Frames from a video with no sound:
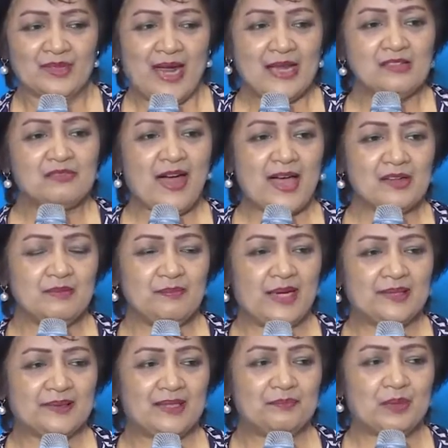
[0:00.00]

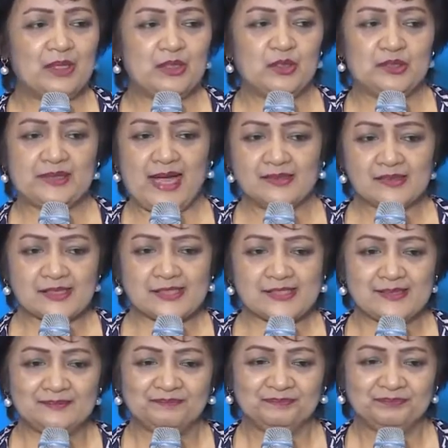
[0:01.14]
Environmental pollutants,